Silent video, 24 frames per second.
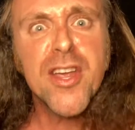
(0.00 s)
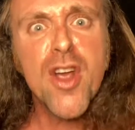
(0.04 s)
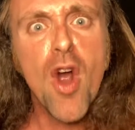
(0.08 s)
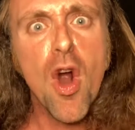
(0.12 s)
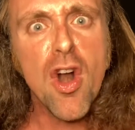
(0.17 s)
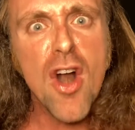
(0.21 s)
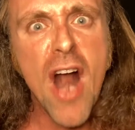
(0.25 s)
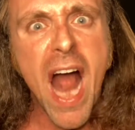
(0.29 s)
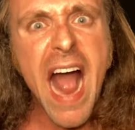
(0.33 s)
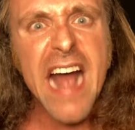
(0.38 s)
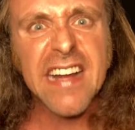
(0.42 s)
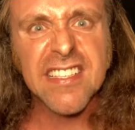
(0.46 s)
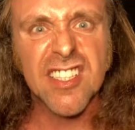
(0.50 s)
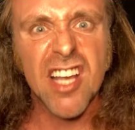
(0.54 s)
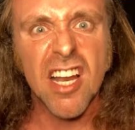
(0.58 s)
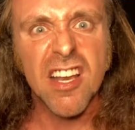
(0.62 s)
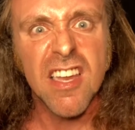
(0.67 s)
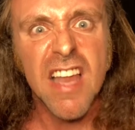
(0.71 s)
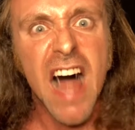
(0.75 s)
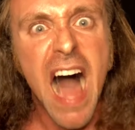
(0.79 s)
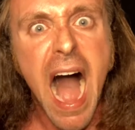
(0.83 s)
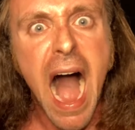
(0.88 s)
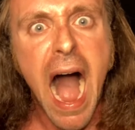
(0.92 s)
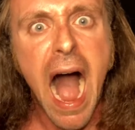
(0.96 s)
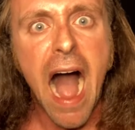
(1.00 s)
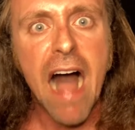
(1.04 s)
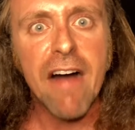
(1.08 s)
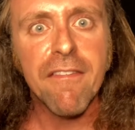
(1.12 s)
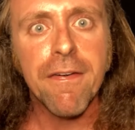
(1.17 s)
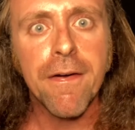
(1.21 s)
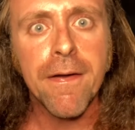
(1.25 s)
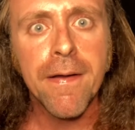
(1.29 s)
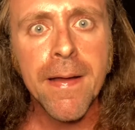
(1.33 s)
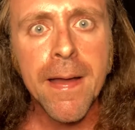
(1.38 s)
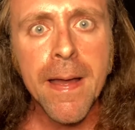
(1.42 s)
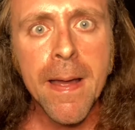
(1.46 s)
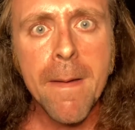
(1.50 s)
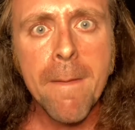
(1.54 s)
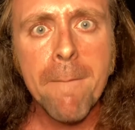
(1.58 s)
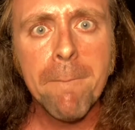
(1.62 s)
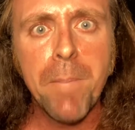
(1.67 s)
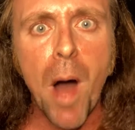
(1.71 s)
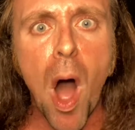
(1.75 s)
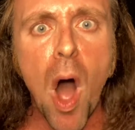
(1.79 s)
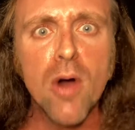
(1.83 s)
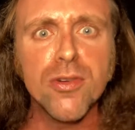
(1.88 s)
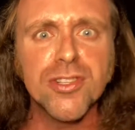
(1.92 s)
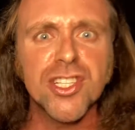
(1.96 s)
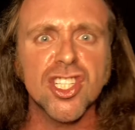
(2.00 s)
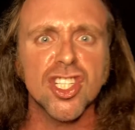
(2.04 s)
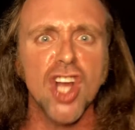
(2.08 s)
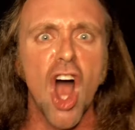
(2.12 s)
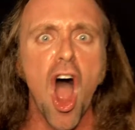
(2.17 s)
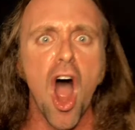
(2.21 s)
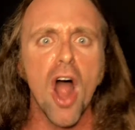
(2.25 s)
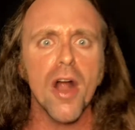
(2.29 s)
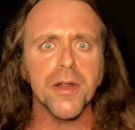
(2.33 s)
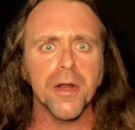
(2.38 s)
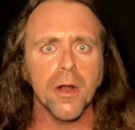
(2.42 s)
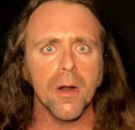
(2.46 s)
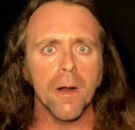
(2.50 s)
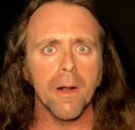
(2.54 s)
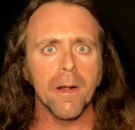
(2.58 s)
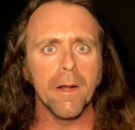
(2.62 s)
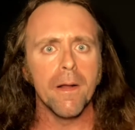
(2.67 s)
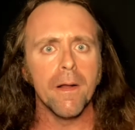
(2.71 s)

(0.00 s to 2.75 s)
your ass alive. Bo Sawyer.